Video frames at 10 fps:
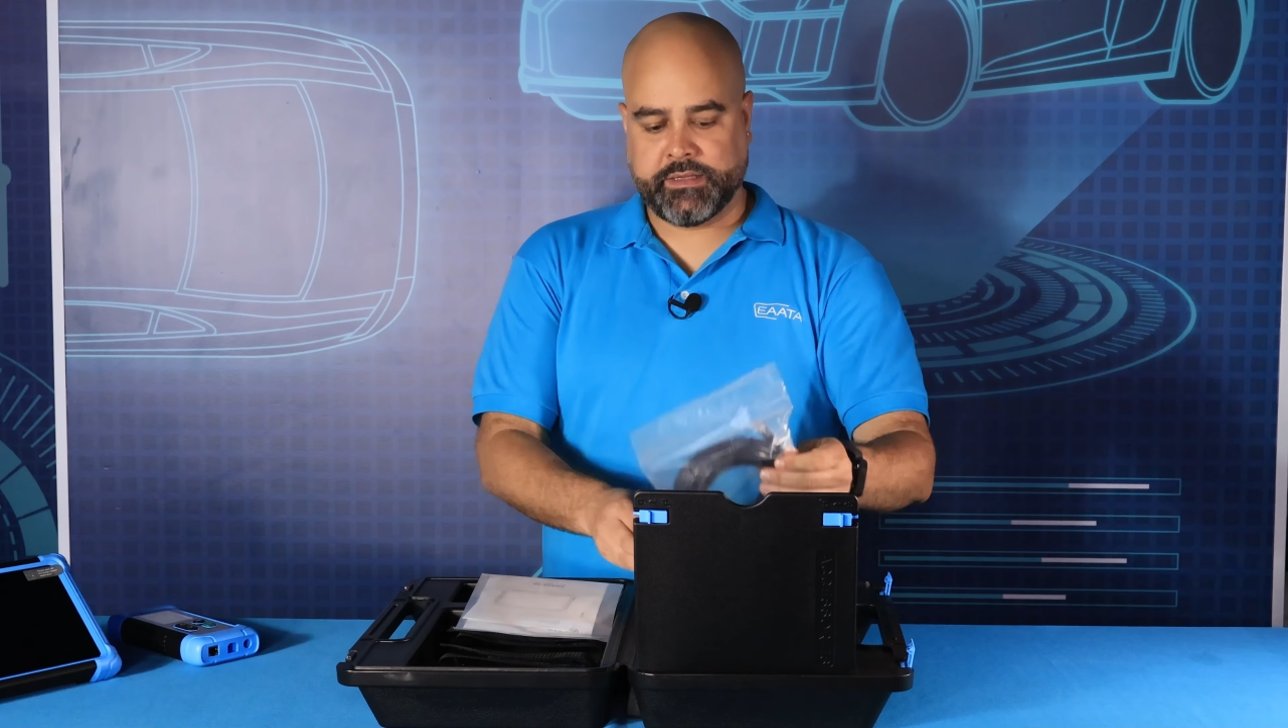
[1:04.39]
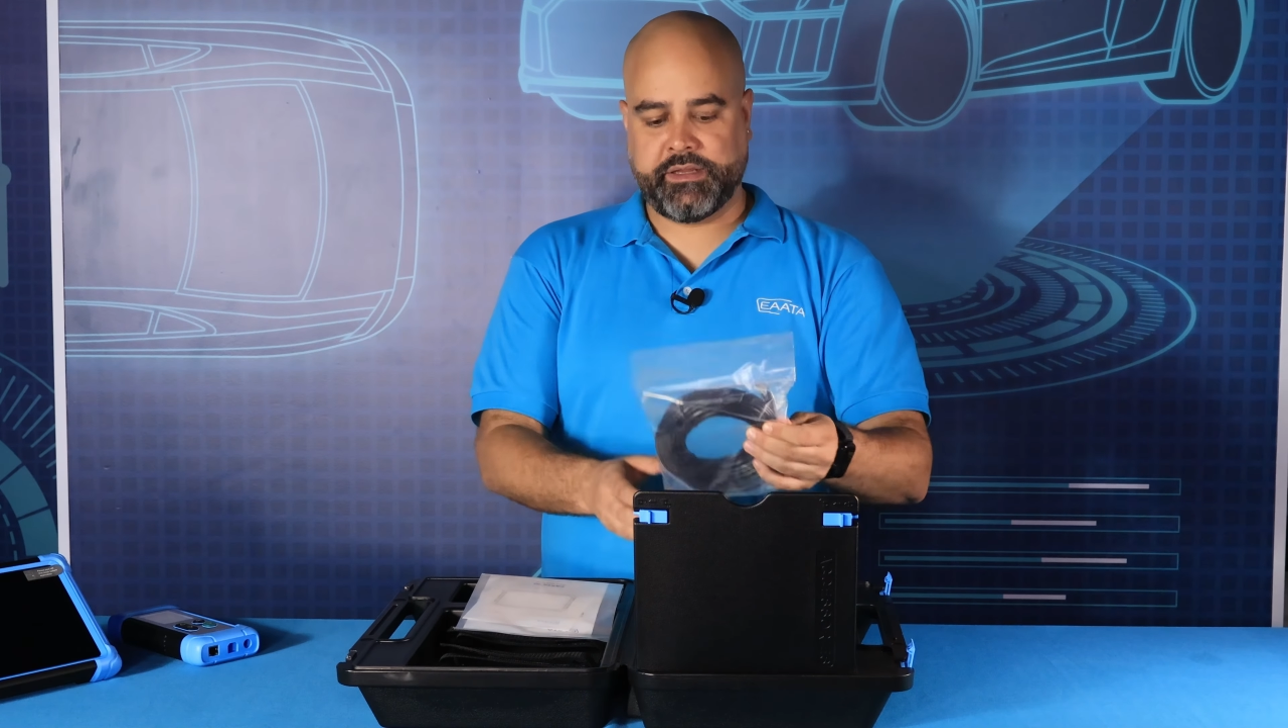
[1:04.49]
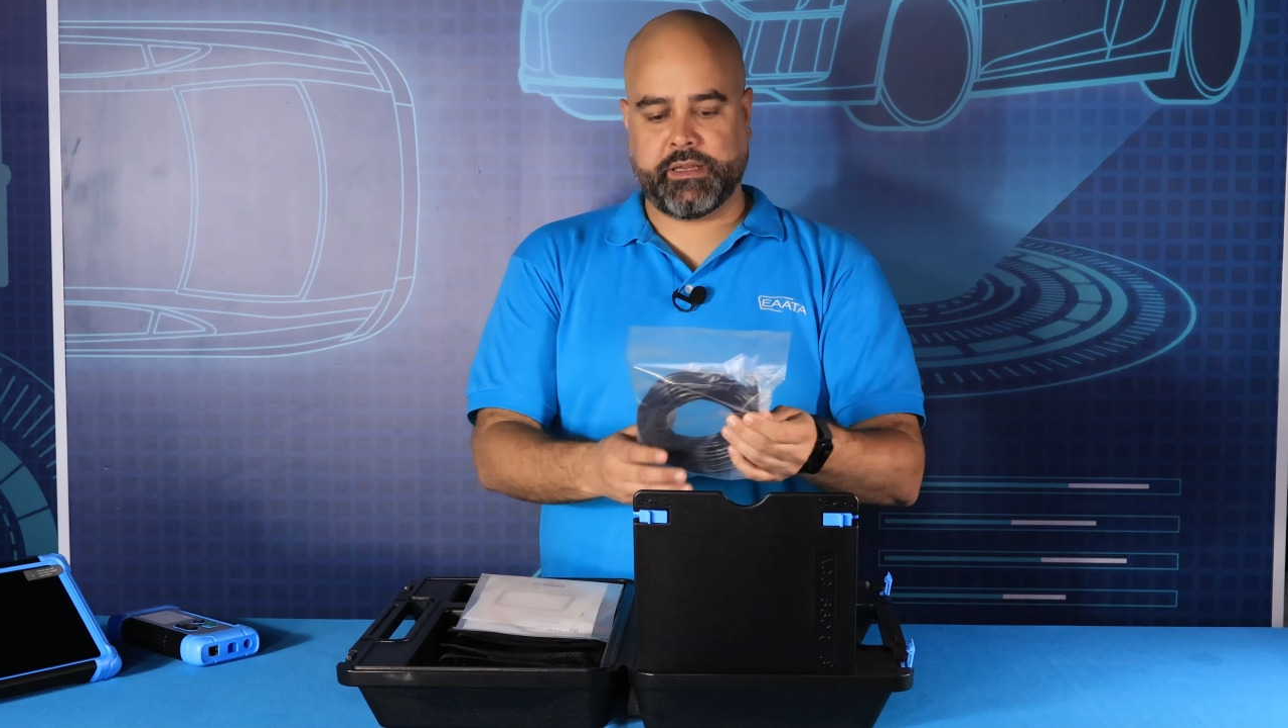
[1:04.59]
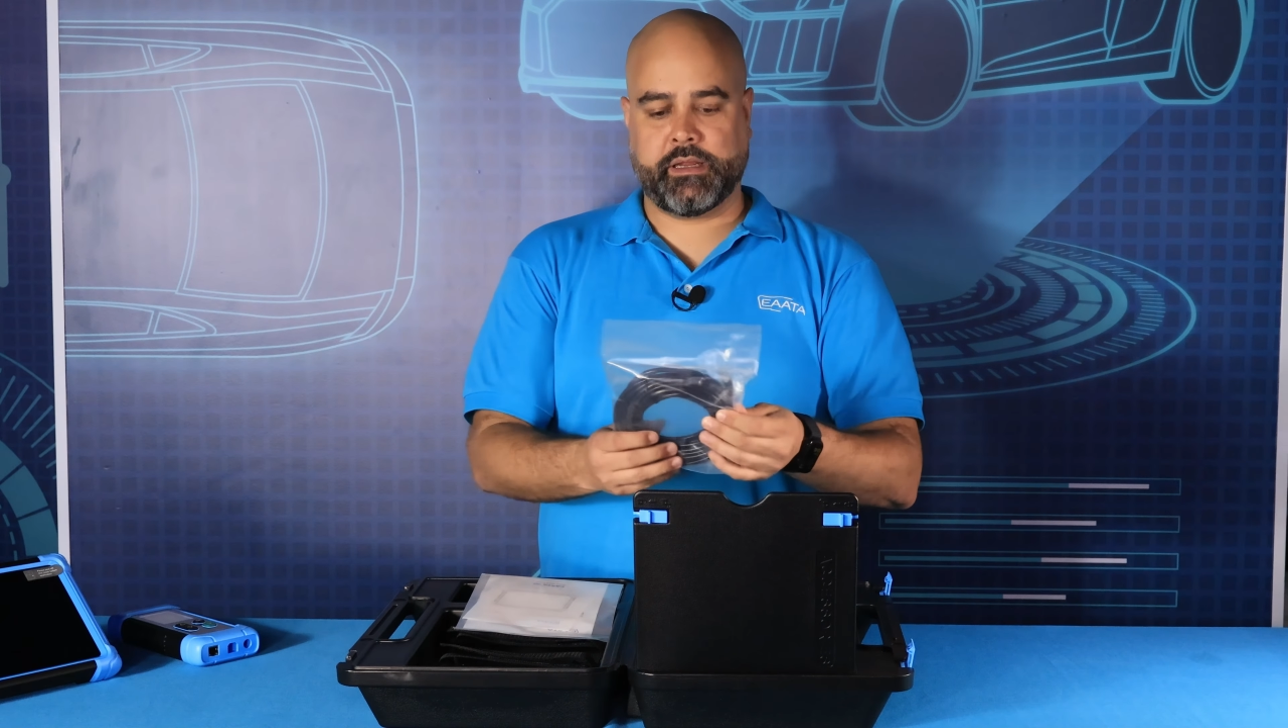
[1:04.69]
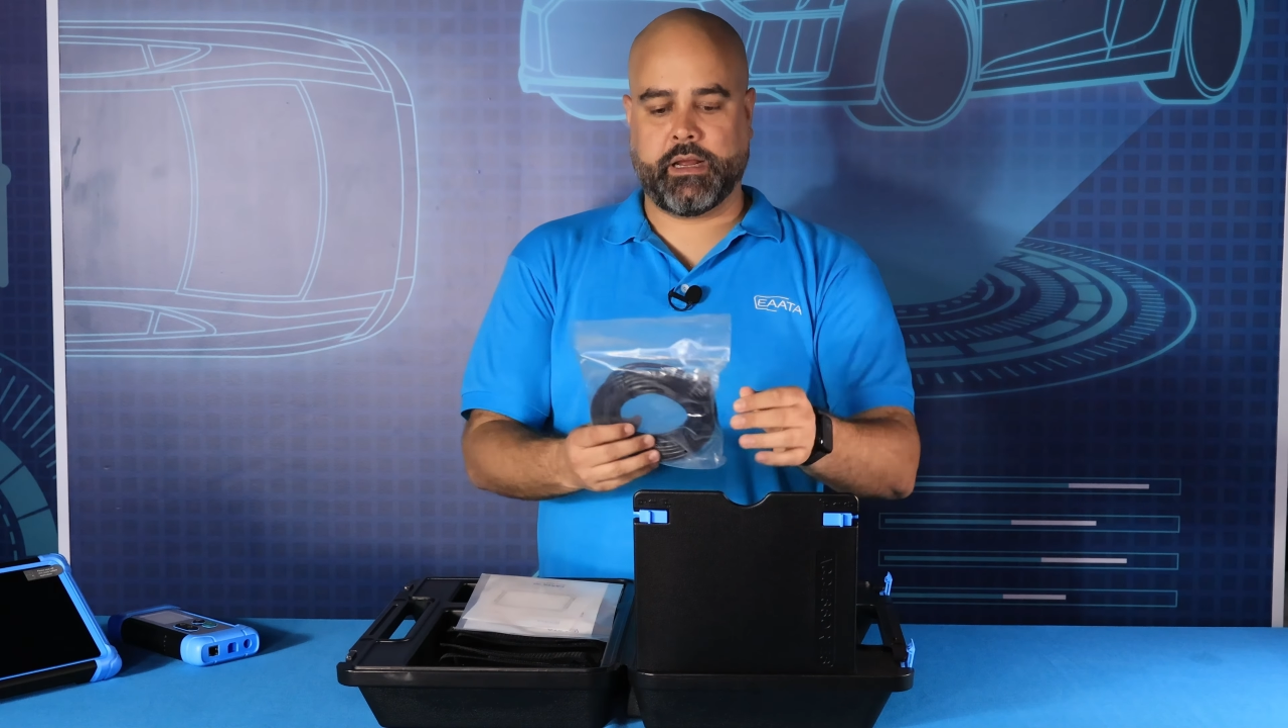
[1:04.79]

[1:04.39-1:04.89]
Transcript: the